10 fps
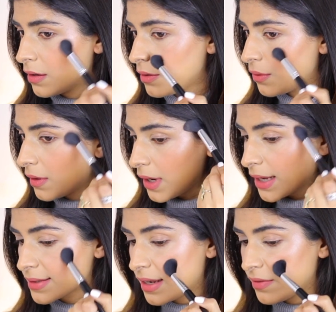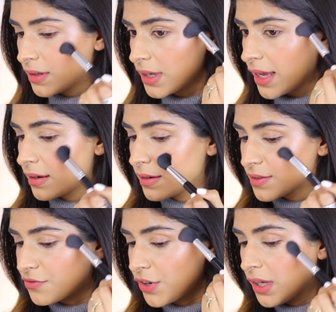to the next level, and it
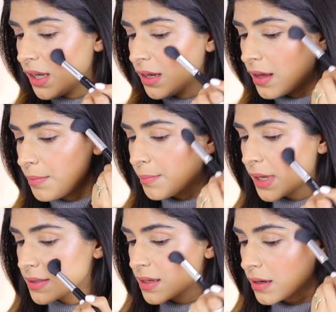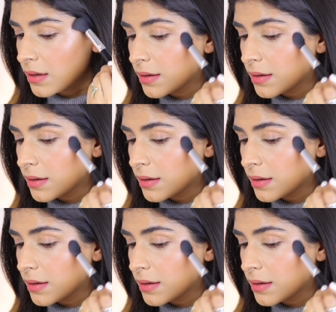is freaking amazing.